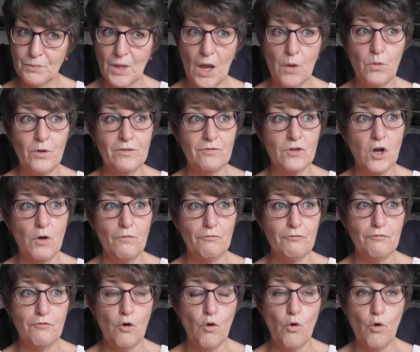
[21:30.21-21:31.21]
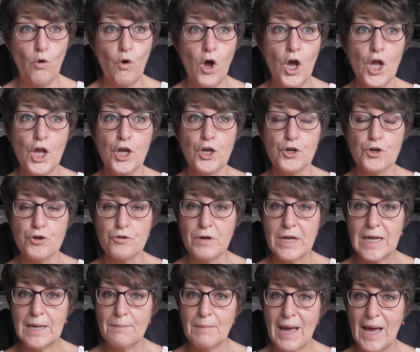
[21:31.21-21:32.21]
We've gone for
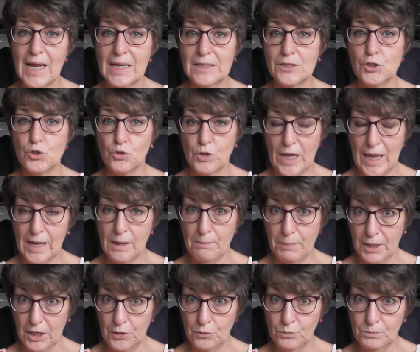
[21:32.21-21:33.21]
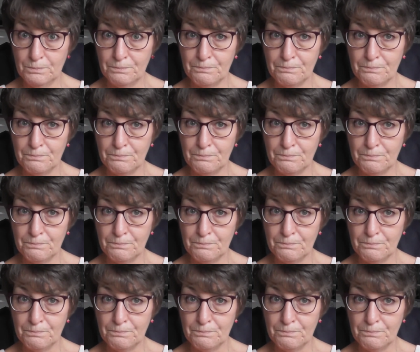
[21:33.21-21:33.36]
cream and duck egg blue.